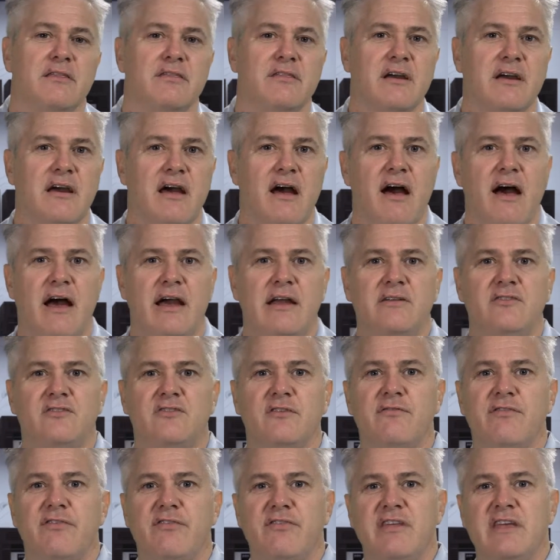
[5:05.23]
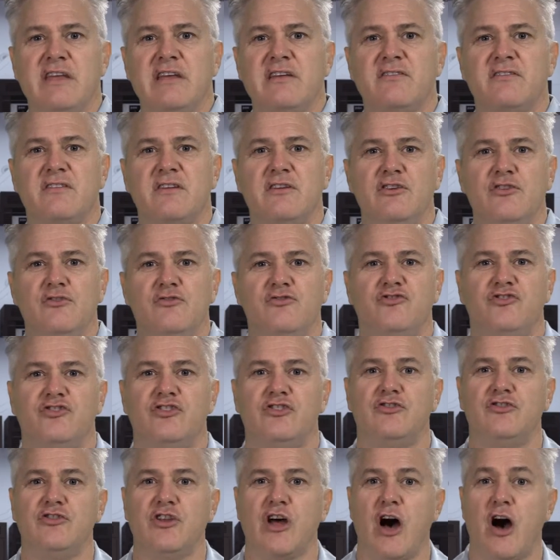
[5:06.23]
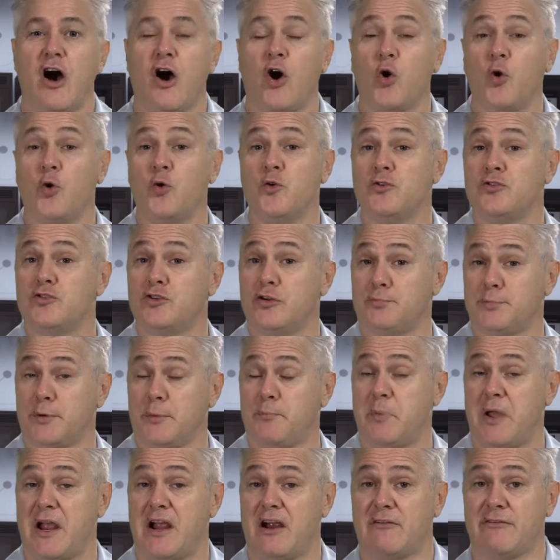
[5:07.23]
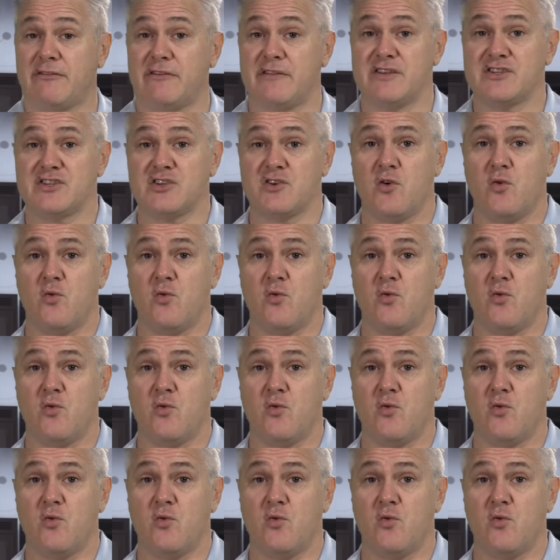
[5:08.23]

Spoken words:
the kinds of things that you should know to prepare for this